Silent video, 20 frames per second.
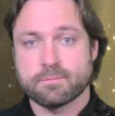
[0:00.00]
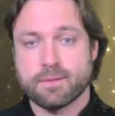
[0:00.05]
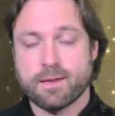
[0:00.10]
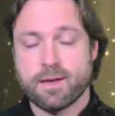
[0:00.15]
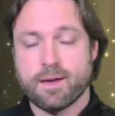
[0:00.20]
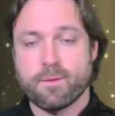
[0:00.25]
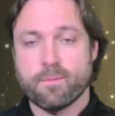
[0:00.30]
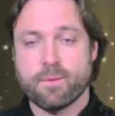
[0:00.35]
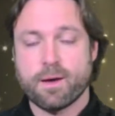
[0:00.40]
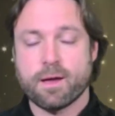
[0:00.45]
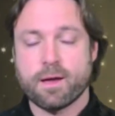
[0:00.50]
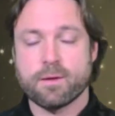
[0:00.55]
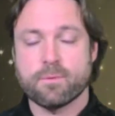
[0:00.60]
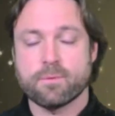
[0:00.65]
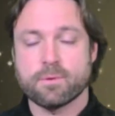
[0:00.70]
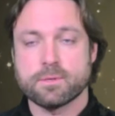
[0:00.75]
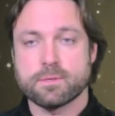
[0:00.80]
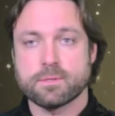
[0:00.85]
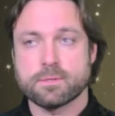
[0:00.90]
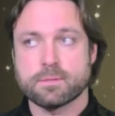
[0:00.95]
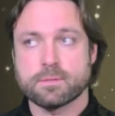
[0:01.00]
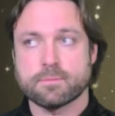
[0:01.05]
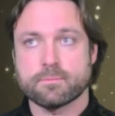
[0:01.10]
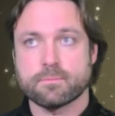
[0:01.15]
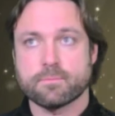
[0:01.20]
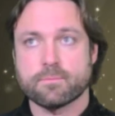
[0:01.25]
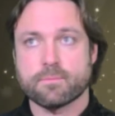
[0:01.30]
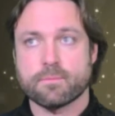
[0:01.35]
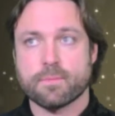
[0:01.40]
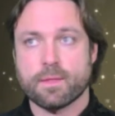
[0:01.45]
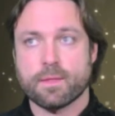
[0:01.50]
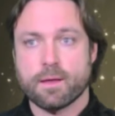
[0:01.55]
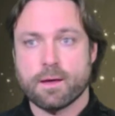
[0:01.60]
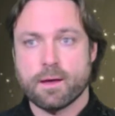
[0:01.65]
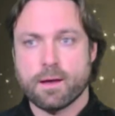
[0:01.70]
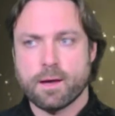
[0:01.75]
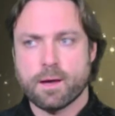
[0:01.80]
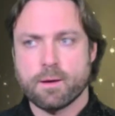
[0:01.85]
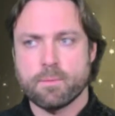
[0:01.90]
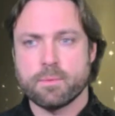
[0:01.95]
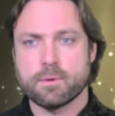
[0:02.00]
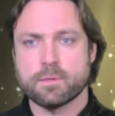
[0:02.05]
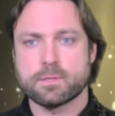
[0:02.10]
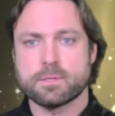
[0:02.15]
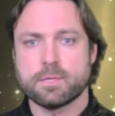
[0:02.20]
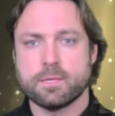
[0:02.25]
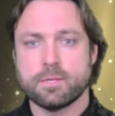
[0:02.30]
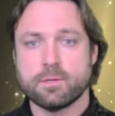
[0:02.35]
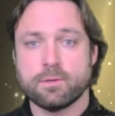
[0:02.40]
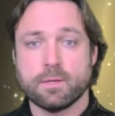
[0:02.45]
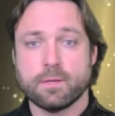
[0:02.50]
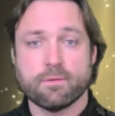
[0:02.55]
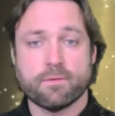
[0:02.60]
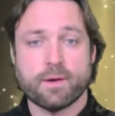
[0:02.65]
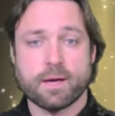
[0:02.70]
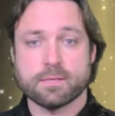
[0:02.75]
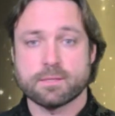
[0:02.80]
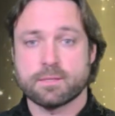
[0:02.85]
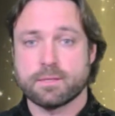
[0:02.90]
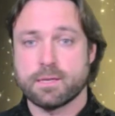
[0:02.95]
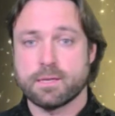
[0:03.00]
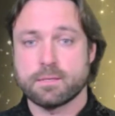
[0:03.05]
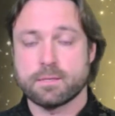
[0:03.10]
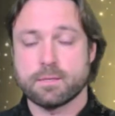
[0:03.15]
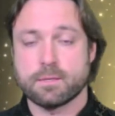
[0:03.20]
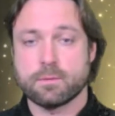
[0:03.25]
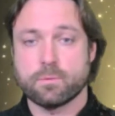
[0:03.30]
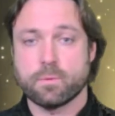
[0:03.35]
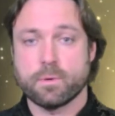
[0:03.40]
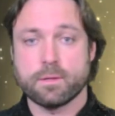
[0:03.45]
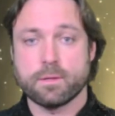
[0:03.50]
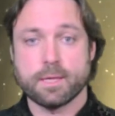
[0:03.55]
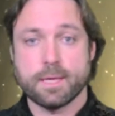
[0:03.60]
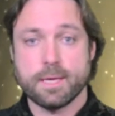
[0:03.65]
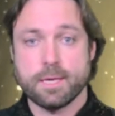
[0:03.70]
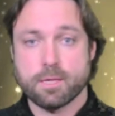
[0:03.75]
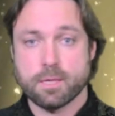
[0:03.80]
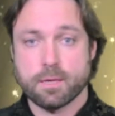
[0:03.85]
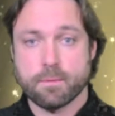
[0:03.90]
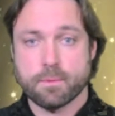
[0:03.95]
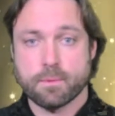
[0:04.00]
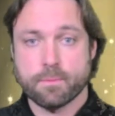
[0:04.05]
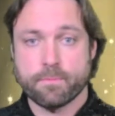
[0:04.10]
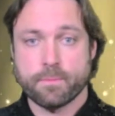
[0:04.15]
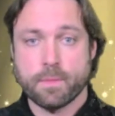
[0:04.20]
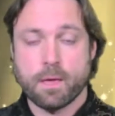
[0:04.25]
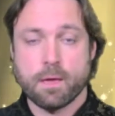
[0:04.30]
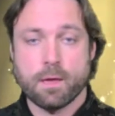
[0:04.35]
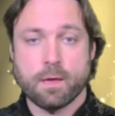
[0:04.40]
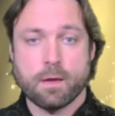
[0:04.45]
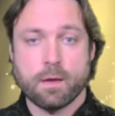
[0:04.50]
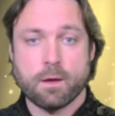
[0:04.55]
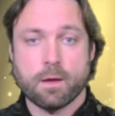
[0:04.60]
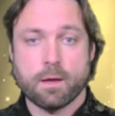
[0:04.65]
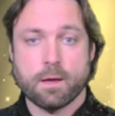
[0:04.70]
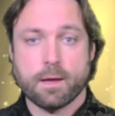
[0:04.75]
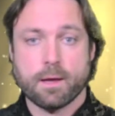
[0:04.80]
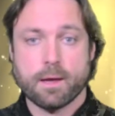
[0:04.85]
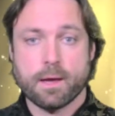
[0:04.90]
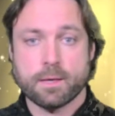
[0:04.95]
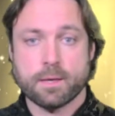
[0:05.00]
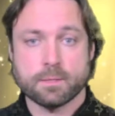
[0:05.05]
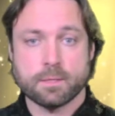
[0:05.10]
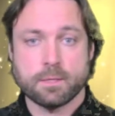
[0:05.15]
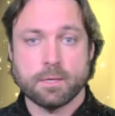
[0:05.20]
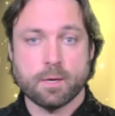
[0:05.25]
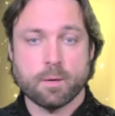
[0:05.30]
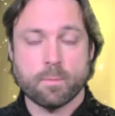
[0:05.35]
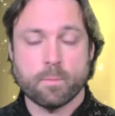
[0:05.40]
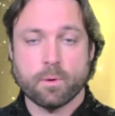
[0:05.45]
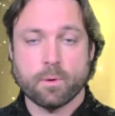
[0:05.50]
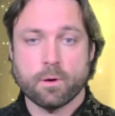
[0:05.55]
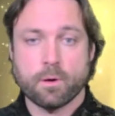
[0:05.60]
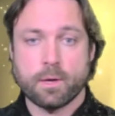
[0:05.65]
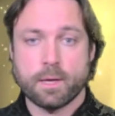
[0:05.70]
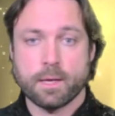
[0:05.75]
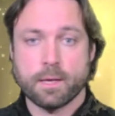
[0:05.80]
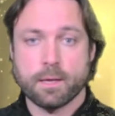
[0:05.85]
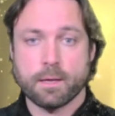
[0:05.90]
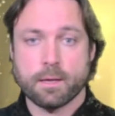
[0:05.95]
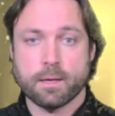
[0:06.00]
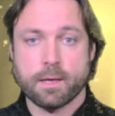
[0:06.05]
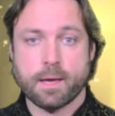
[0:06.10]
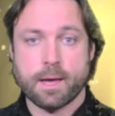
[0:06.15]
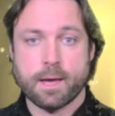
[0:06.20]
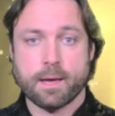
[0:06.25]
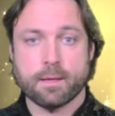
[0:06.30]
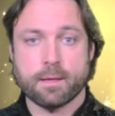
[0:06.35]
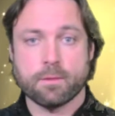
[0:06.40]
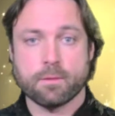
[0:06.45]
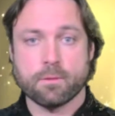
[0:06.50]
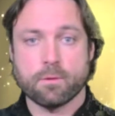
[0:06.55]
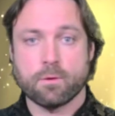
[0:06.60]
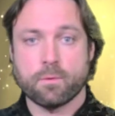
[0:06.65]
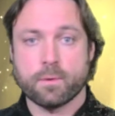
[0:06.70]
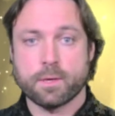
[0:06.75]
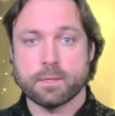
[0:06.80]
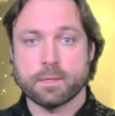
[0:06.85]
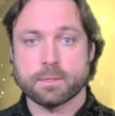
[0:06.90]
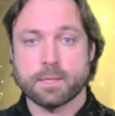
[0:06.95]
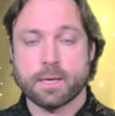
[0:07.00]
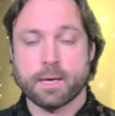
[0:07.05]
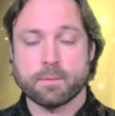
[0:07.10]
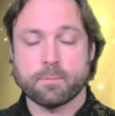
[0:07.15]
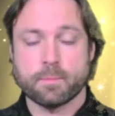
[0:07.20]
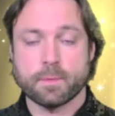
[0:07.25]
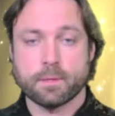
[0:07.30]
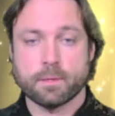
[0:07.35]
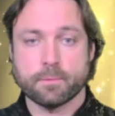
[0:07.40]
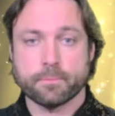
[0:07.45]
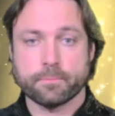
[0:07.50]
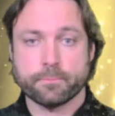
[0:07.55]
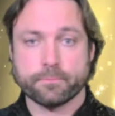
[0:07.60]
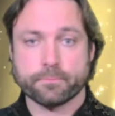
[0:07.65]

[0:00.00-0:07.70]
I was absolutely fascinated with Egypt as a young boy, and always had been.